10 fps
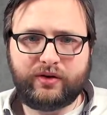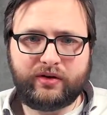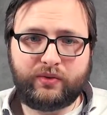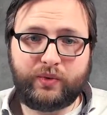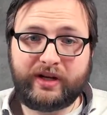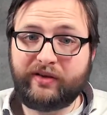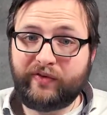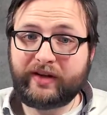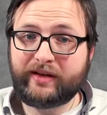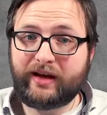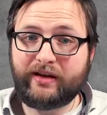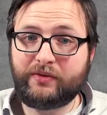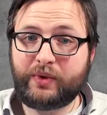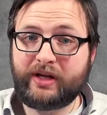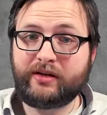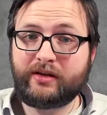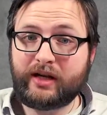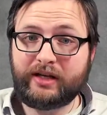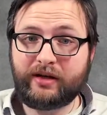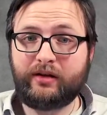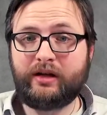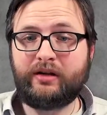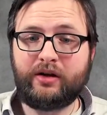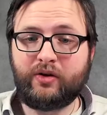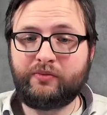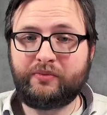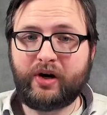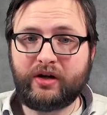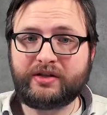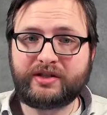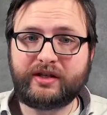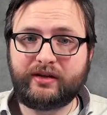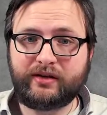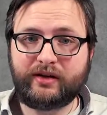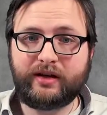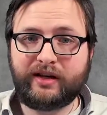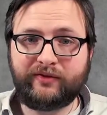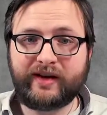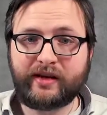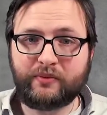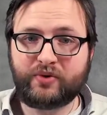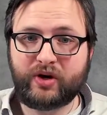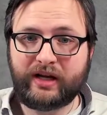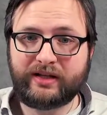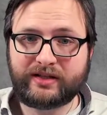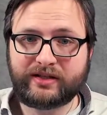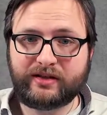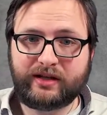when Jalalo bought the Invicta brand,